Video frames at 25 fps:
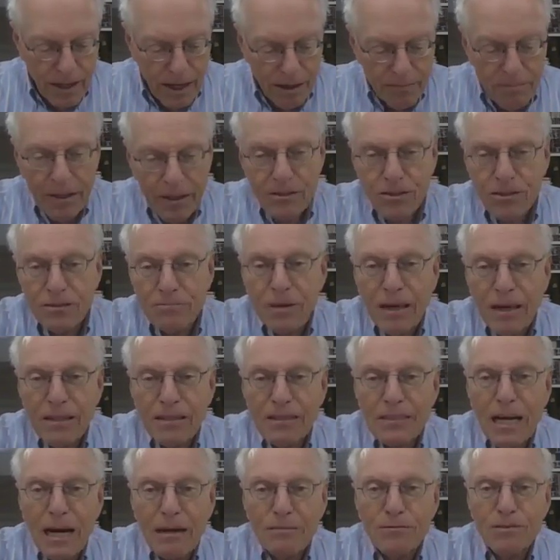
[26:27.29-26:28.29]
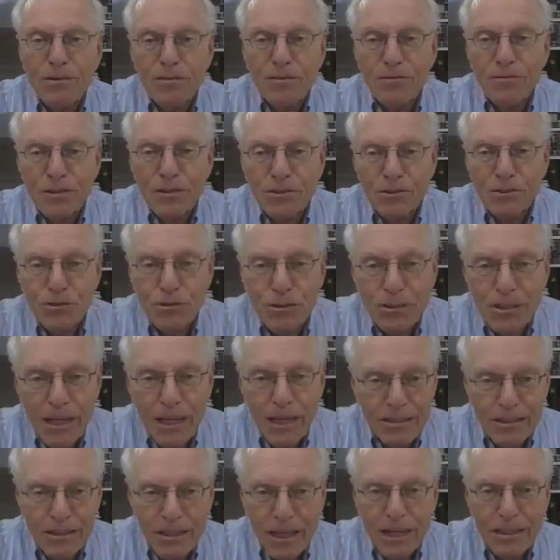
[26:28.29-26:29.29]
I mentioned many times that Rav Shapiro
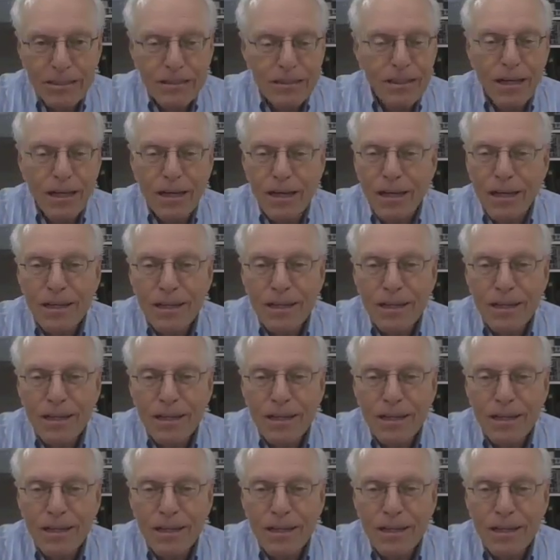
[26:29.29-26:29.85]
says that